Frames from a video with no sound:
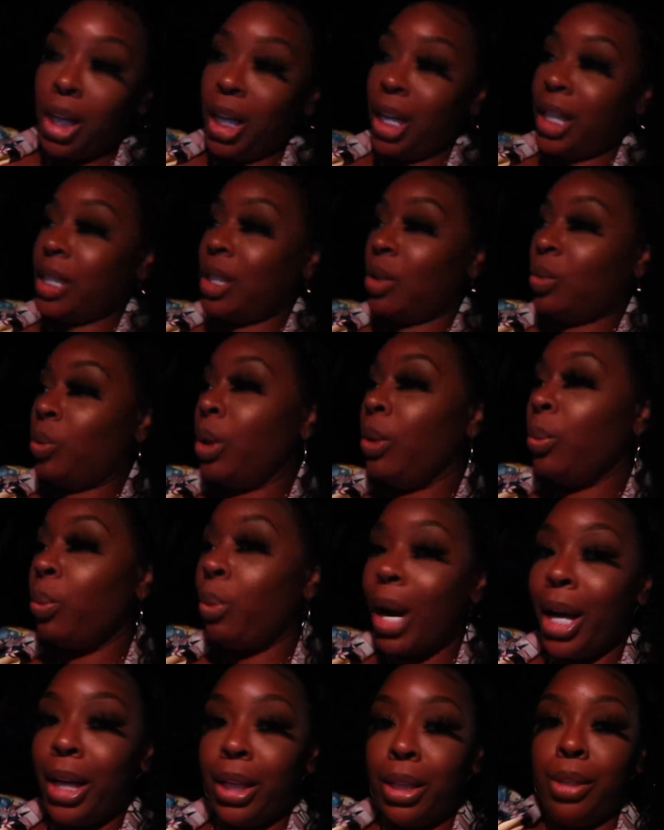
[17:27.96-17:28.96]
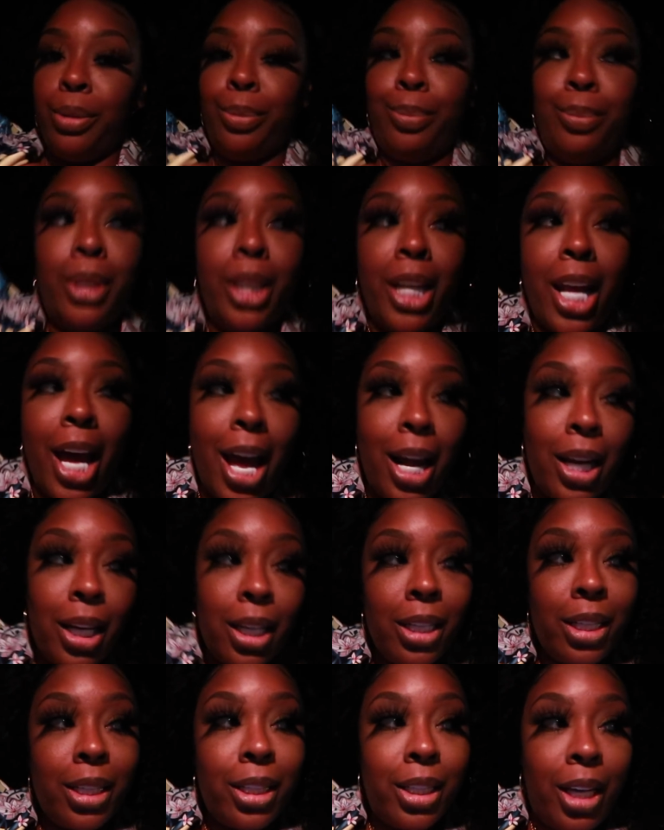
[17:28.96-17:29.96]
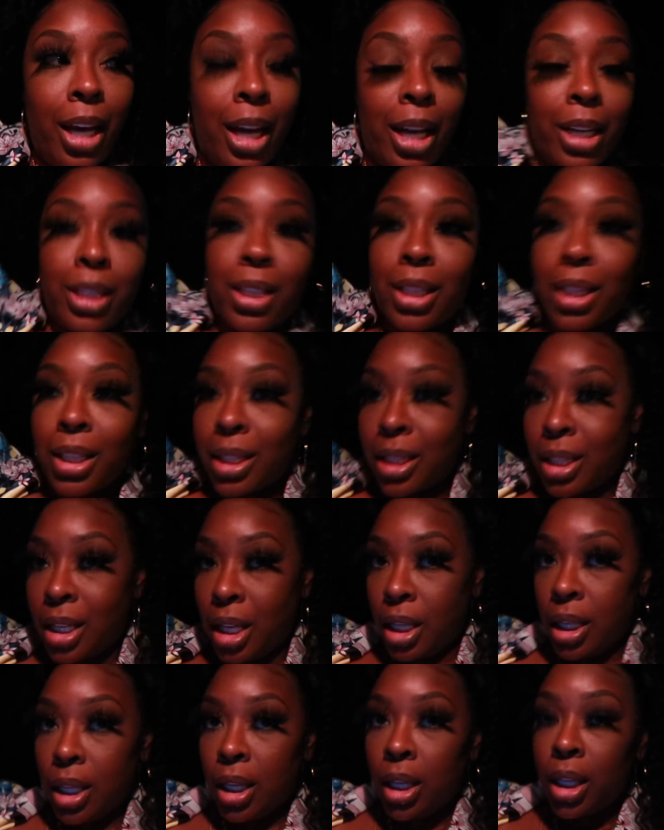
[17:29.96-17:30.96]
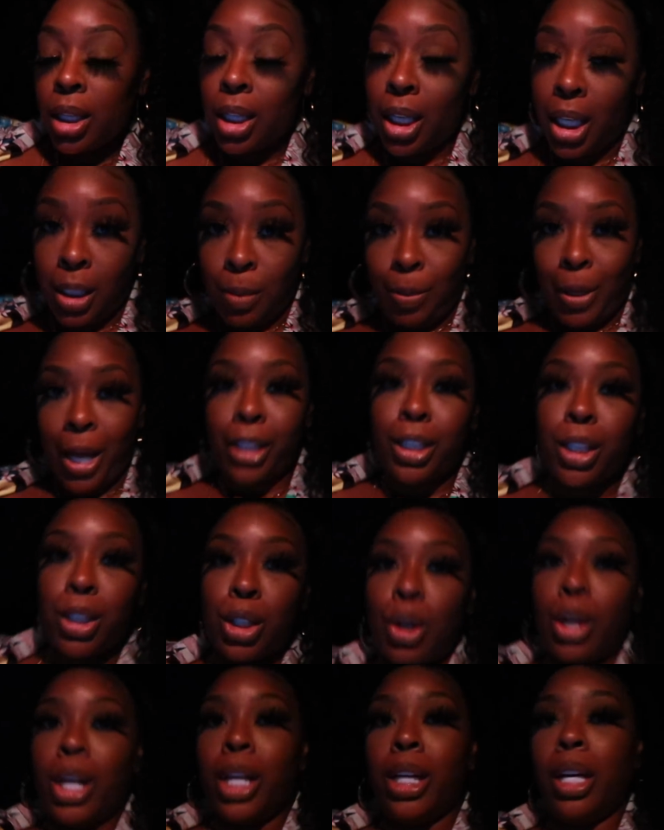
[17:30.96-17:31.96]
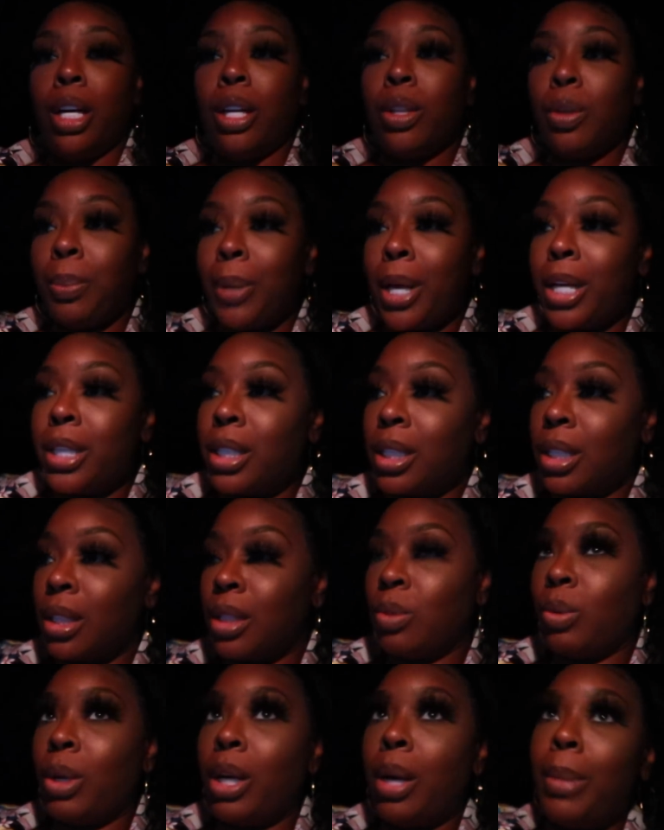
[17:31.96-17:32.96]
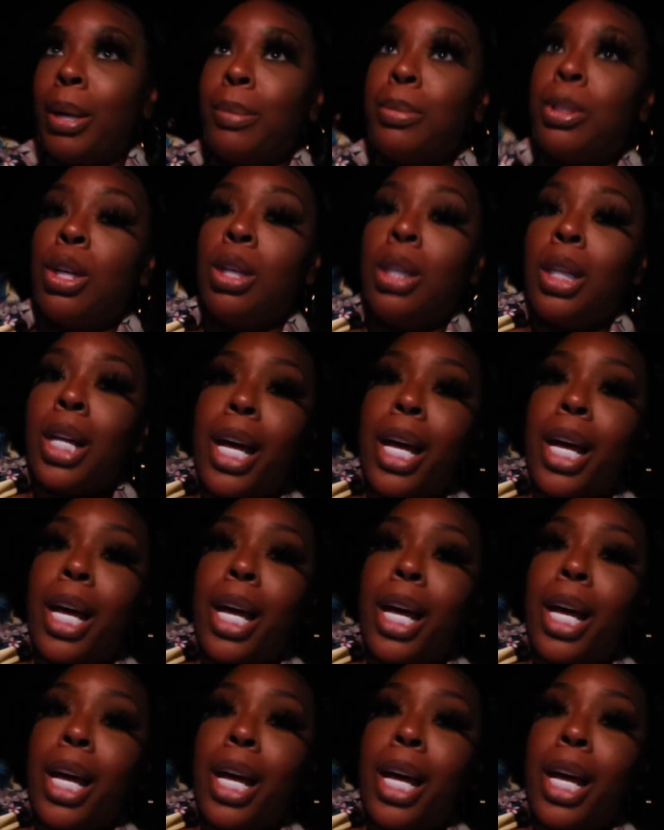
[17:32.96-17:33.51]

Listen, we ranked them. Dallas, Texas. These places are in other places as well. I'm gonna have to turn the